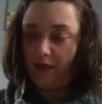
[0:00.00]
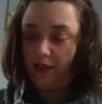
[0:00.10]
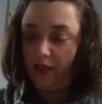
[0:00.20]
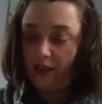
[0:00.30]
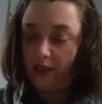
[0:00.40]

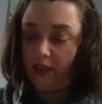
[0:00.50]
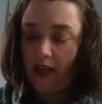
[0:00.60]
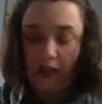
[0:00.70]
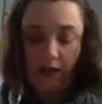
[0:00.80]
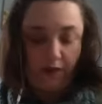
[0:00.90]
And the little
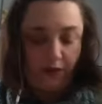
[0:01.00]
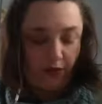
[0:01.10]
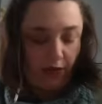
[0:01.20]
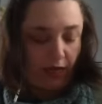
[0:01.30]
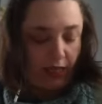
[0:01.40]
elves
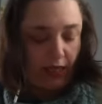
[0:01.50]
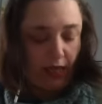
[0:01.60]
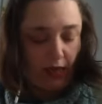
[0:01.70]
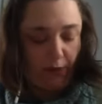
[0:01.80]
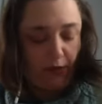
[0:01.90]
are cutting it
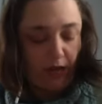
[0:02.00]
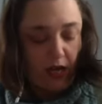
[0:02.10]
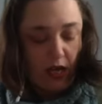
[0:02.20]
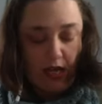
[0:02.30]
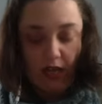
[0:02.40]
up.
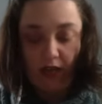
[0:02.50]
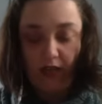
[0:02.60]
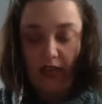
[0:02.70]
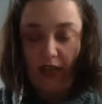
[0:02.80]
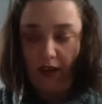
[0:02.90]
Here's
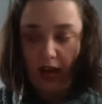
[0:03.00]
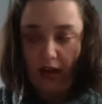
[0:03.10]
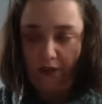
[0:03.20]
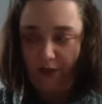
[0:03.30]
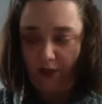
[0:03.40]
the other
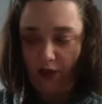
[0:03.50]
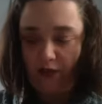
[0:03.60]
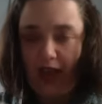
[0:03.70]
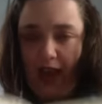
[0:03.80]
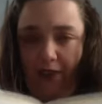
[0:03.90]
half. So if
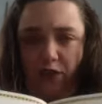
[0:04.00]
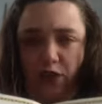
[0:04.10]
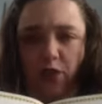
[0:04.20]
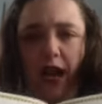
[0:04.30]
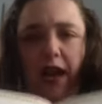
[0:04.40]
I have
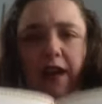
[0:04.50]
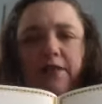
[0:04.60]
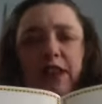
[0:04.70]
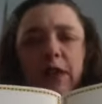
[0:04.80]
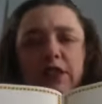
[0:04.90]
2
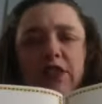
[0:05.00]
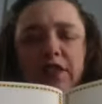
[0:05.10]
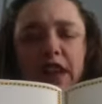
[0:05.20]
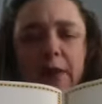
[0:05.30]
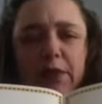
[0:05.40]
halves, how much of
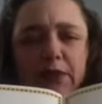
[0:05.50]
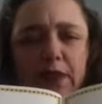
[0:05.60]
the apple do I